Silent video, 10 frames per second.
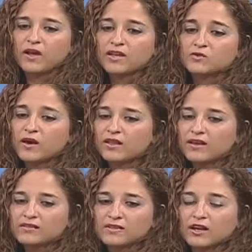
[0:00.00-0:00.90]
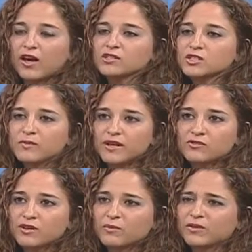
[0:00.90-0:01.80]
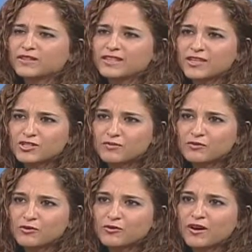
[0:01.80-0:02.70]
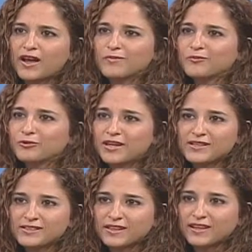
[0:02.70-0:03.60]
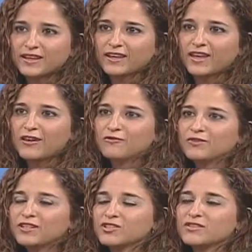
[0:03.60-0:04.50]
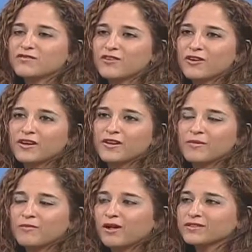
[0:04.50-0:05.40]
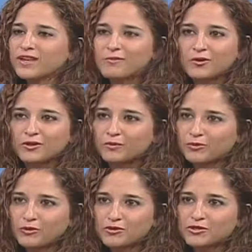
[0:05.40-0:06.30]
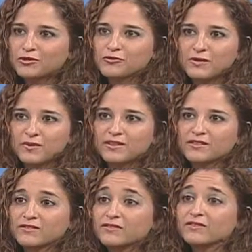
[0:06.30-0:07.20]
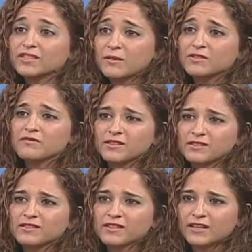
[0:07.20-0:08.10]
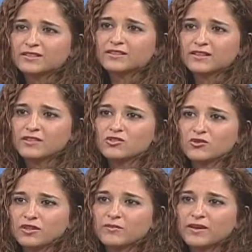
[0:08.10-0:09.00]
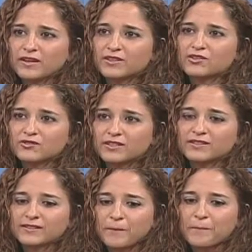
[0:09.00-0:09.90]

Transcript: as well as a customized rehabilitation program, bracing, really just a very multimodal approach to treatment of different types of musculoskeletal and joint pain injuries. Yep.